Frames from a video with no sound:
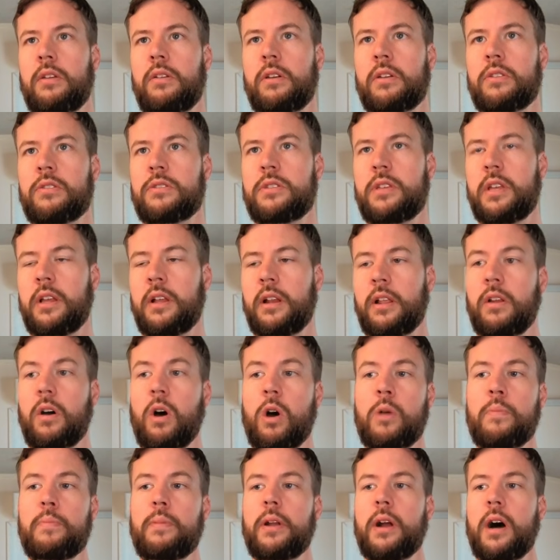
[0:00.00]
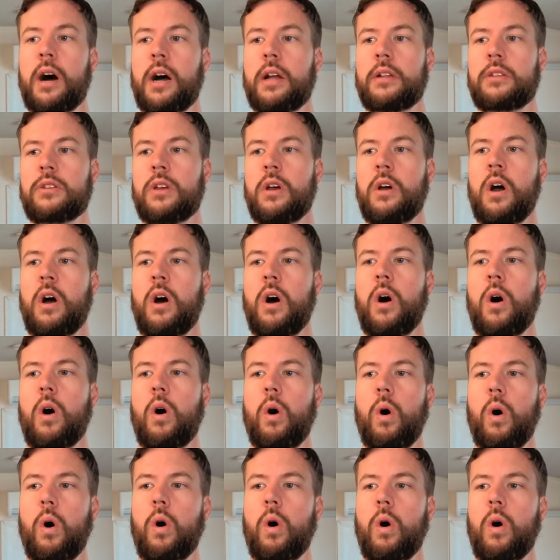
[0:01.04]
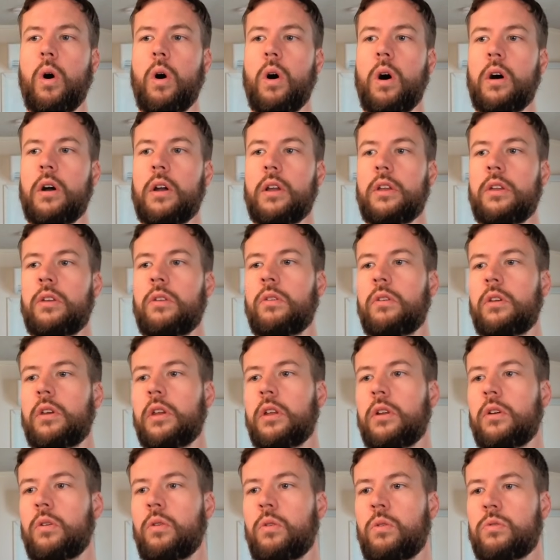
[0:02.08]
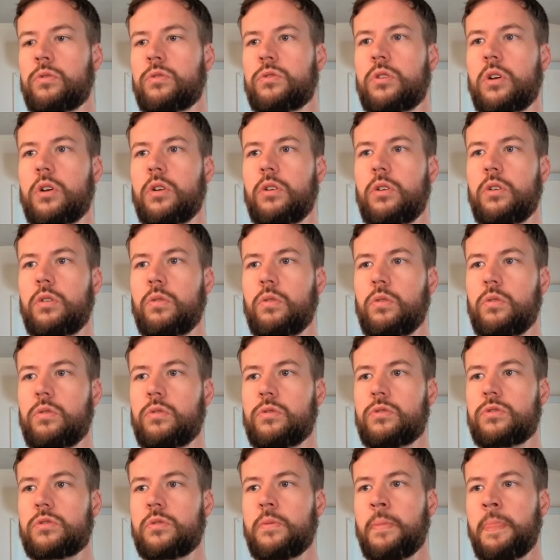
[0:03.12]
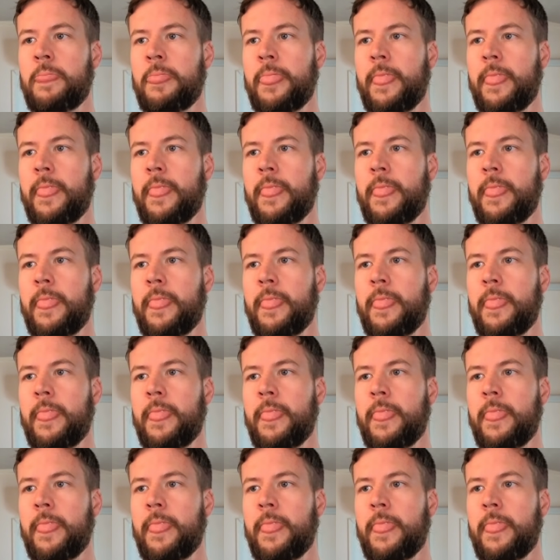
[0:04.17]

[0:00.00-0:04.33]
You can see it in OpenArt, or you can also use